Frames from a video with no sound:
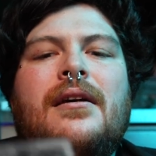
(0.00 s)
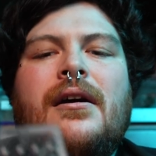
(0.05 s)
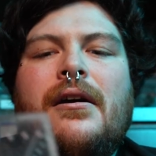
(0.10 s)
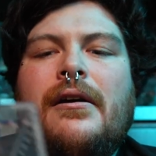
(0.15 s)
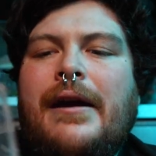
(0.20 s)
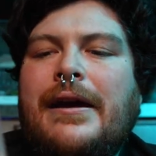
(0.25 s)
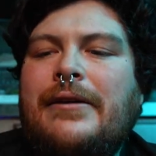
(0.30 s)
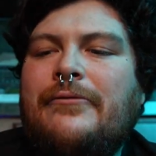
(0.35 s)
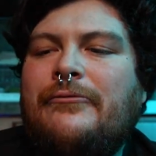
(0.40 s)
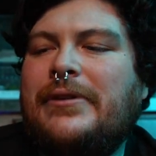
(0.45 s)

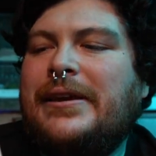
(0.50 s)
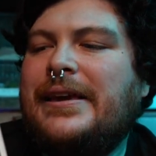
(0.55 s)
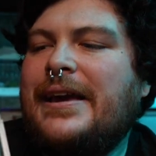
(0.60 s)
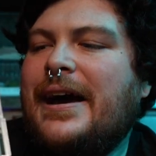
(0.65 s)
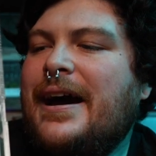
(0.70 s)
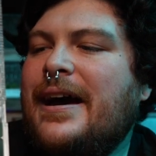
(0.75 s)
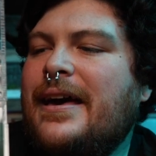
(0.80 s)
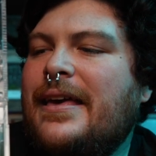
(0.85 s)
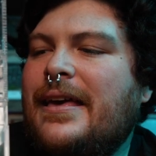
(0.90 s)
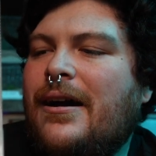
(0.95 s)
Alright, we
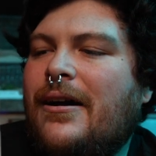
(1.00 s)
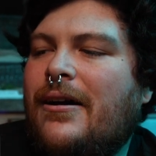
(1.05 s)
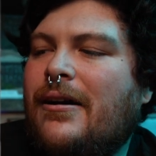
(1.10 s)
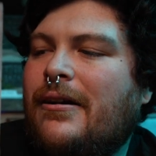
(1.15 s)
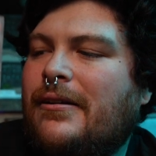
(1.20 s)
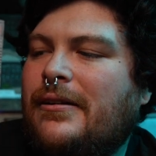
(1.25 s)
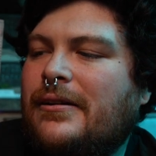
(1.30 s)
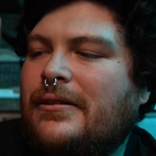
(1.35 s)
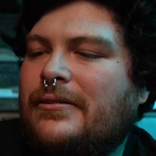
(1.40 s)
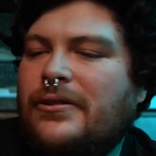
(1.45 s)
got
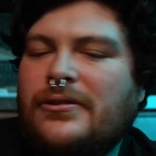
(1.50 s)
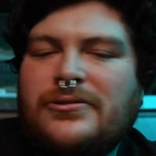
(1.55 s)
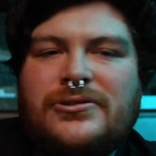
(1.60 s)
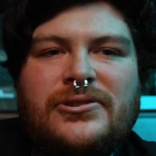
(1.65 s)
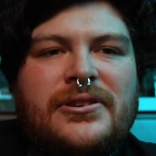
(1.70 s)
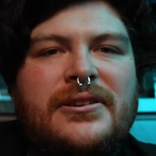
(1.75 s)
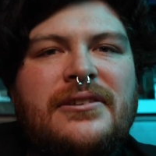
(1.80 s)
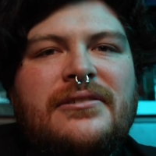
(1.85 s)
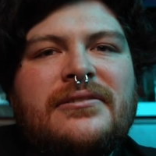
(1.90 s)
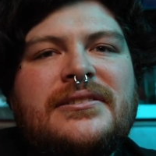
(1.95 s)
our
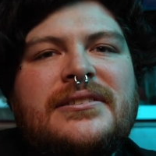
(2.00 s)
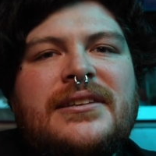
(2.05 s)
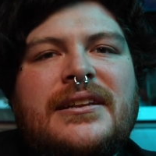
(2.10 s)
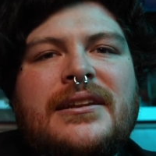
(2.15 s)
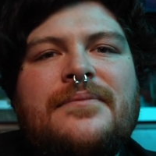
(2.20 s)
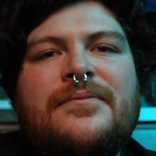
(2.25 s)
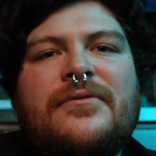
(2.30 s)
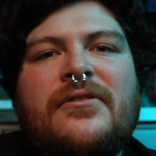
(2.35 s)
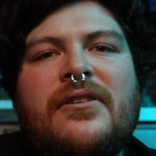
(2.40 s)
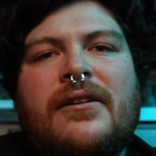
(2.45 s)
enclosure here set
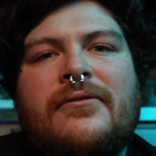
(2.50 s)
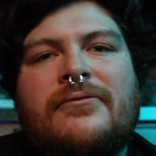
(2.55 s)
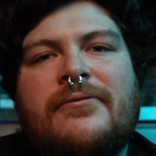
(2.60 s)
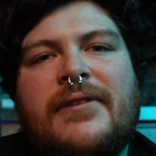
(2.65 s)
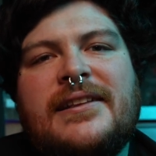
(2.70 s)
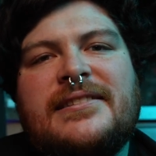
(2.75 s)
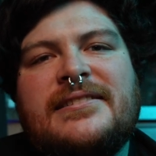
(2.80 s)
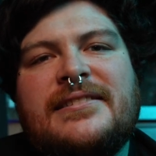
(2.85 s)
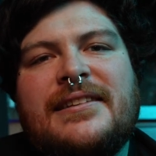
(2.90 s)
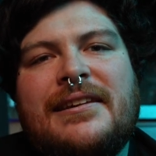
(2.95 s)
up for our
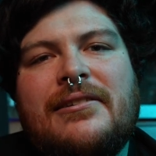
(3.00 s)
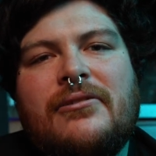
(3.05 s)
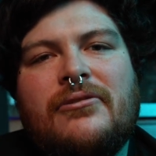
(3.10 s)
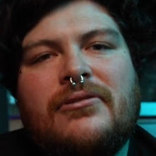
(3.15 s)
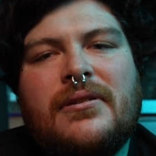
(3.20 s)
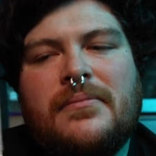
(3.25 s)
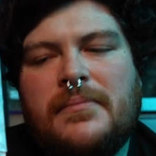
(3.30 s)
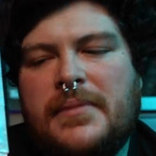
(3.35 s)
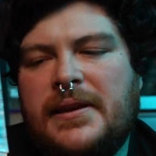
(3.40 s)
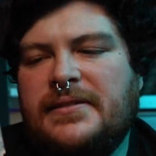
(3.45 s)
red slate
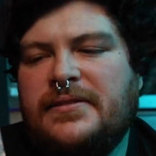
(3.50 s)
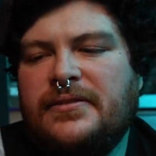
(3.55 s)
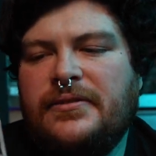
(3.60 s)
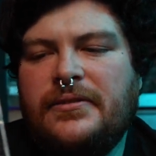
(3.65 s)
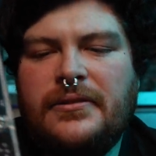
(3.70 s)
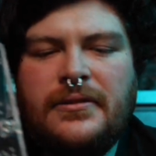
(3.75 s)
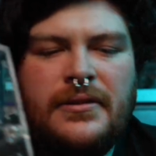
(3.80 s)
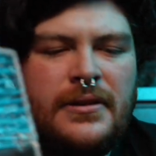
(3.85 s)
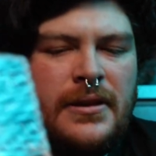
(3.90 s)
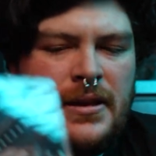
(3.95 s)

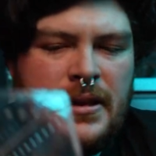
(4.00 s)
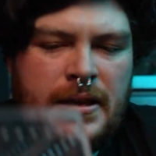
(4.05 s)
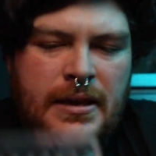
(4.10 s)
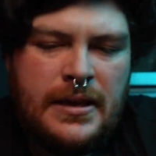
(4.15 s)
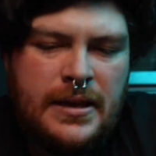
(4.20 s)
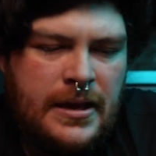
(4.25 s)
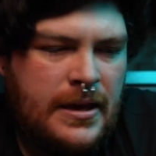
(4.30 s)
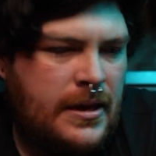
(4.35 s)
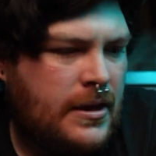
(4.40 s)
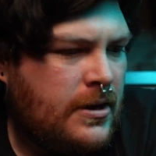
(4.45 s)
ornamental,
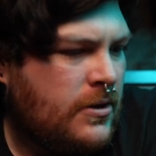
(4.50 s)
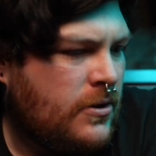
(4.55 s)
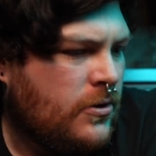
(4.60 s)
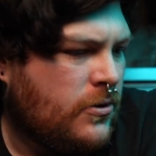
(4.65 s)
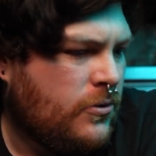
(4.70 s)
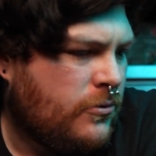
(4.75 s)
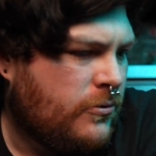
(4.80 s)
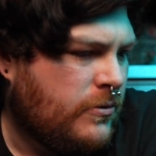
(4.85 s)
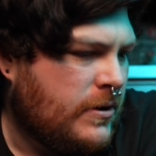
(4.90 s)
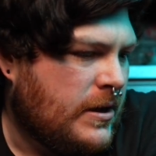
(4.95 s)

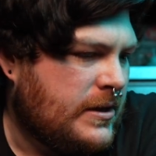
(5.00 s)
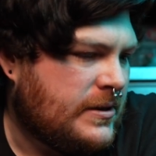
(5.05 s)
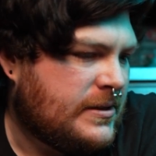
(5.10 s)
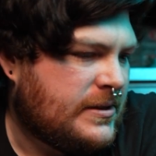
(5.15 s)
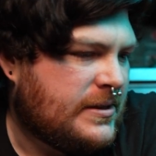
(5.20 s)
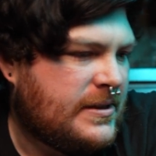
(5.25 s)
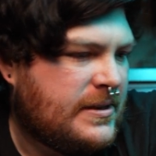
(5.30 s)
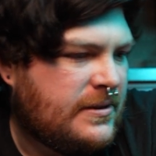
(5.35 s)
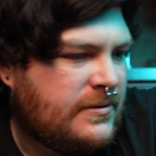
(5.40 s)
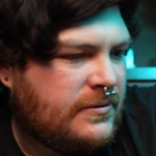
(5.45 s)
who is
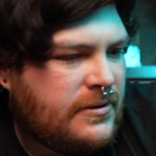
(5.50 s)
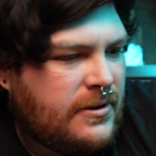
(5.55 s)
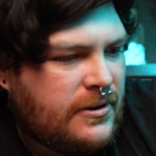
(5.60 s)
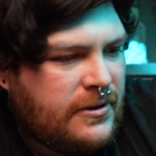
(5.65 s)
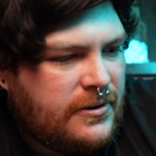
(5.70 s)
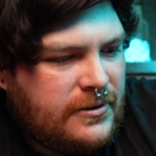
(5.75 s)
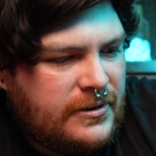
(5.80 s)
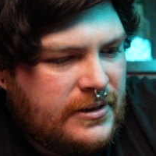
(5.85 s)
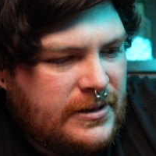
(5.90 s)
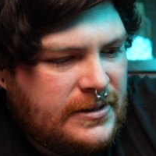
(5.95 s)
still
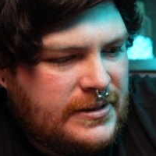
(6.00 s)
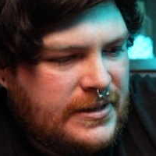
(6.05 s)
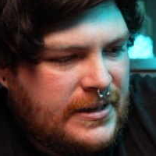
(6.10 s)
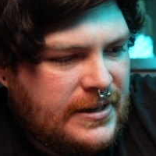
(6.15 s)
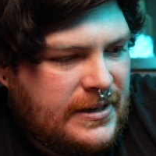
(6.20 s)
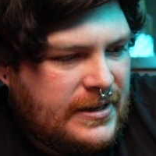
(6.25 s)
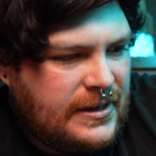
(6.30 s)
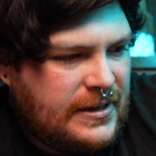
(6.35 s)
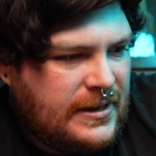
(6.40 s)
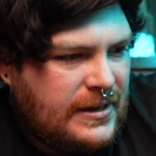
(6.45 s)
currently
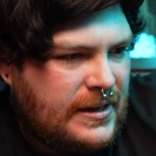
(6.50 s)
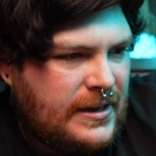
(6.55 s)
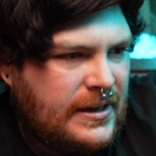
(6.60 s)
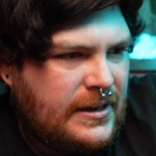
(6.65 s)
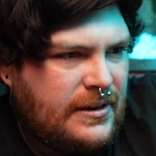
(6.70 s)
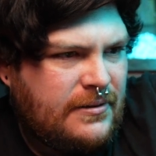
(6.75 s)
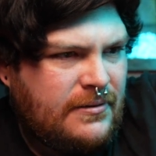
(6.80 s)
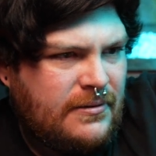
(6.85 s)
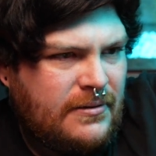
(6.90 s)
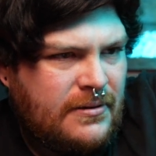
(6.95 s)
sitting in
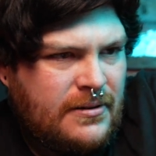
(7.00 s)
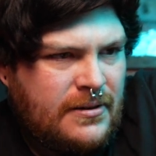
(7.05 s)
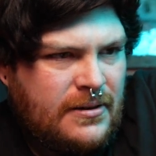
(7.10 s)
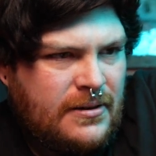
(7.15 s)
here.